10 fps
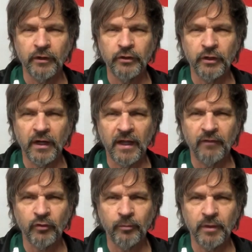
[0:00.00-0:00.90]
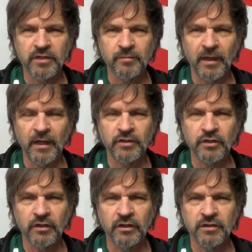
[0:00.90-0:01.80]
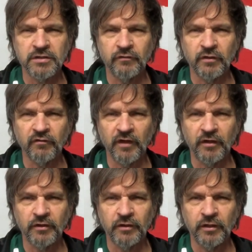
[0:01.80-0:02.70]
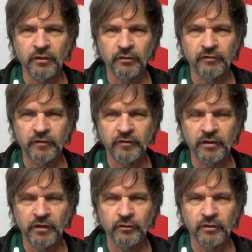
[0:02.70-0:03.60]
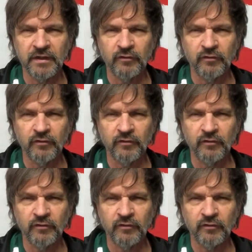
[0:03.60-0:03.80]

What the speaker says: you're going to have your best match against, if you can find another 1,500 level